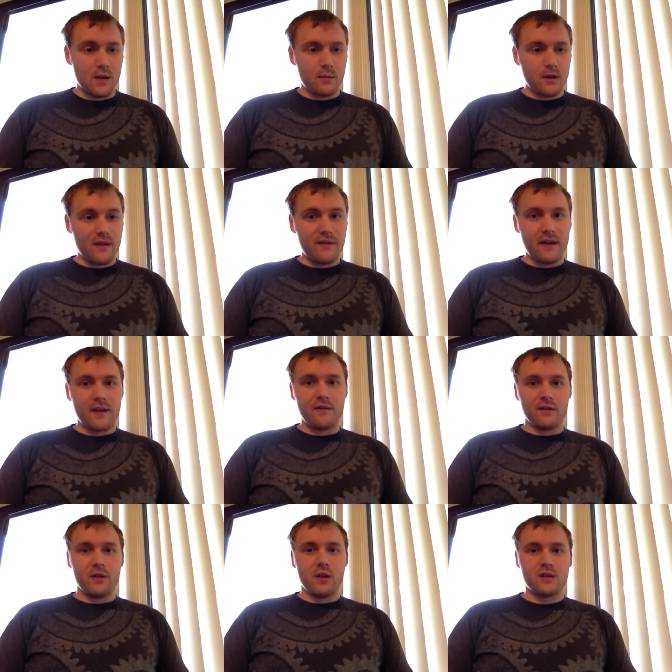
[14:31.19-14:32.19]
But I have
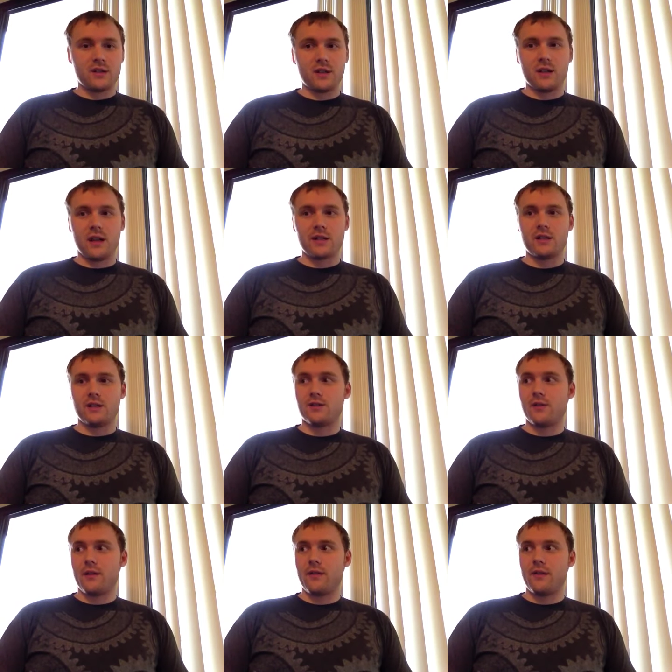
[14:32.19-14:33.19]
a large collection,
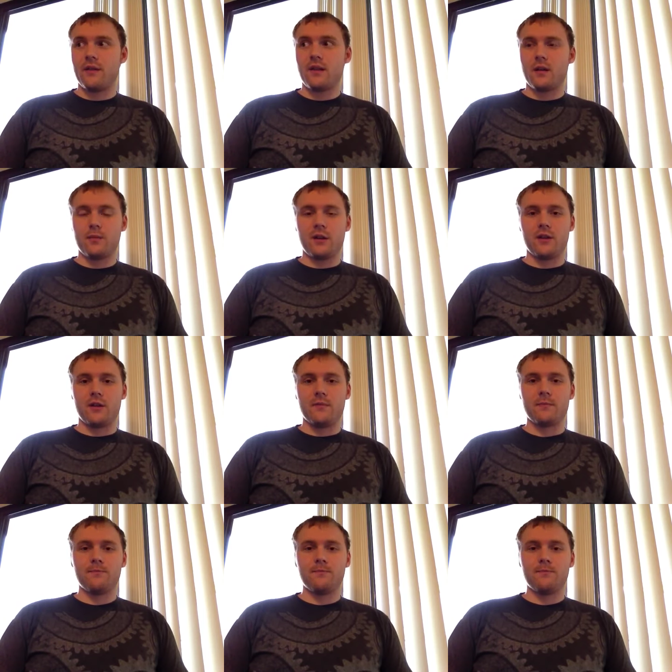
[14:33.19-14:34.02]
so I think that will be good.